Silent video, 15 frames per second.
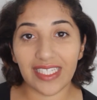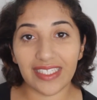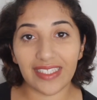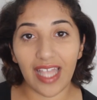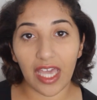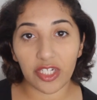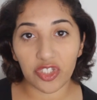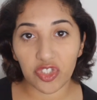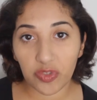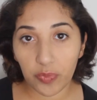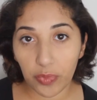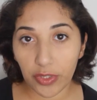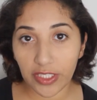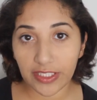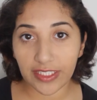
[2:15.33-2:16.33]
is not a
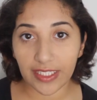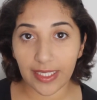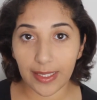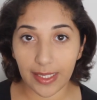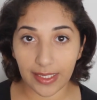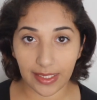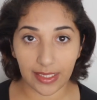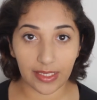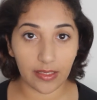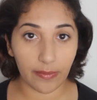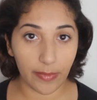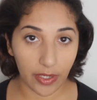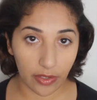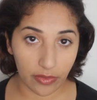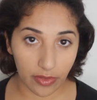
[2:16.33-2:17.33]
sprint, this is a
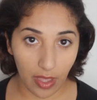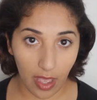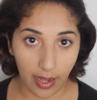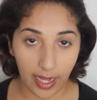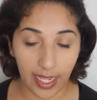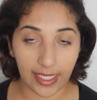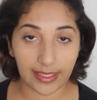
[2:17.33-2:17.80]
marathon.